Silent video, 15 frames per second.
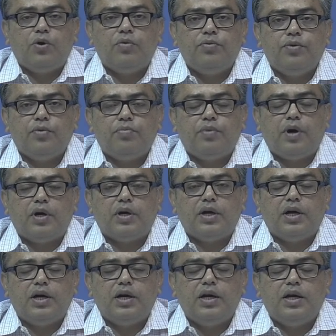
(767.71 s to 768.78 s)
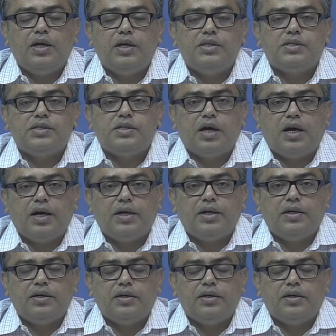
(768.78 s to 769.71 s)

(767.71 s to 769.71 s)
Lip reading: of your partner is died